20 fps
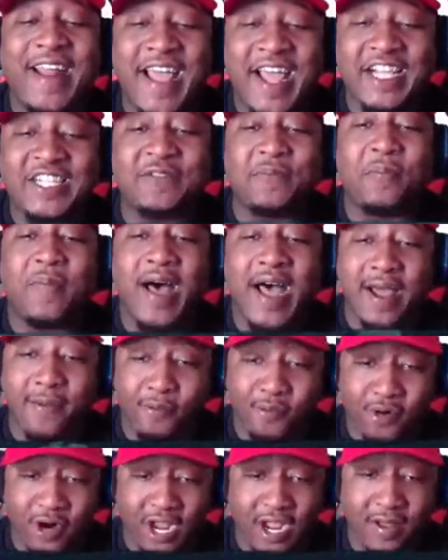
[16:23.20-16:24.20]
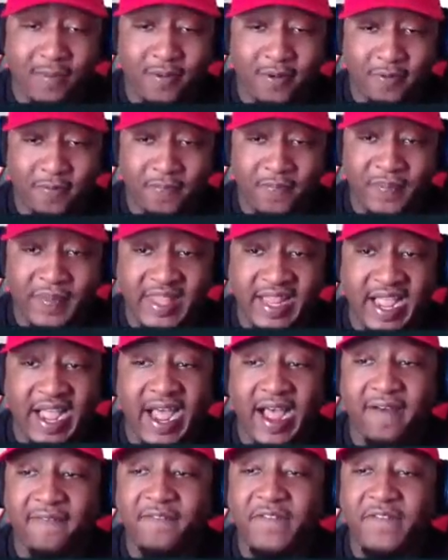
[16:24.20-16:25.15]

that's my problem. I